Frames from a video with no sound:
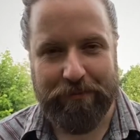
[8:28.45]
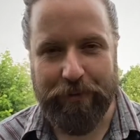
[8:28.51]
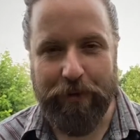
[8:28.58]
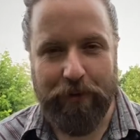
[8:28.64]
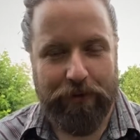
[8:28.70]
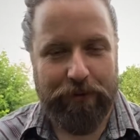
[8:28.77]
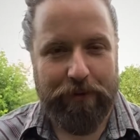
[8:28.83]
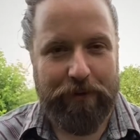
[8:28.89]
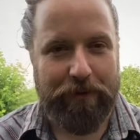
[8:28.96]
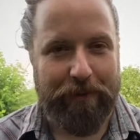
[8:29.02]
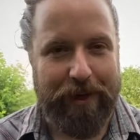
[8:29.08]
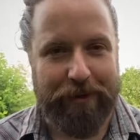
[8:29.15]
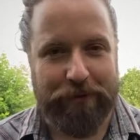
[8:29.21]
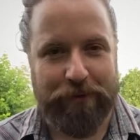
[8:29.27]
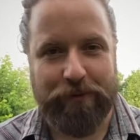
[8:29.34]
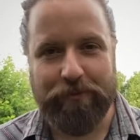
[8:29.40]
beautiful
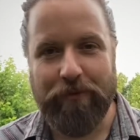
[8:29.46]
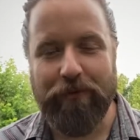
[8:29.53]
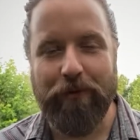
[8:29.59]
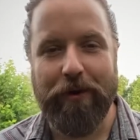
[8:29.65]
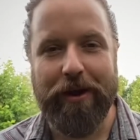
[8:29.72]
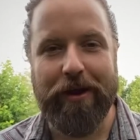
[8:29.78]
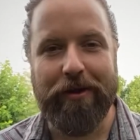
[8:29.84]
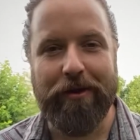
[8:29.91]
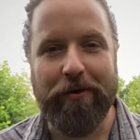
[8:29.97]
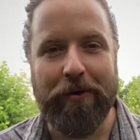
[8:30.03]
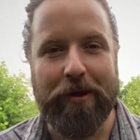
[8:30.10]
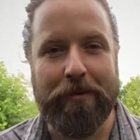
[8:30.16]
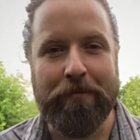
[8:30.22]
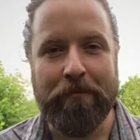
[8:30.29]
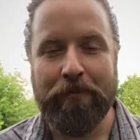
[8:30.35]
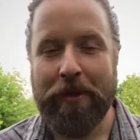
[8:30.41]
tomatoes before you know it.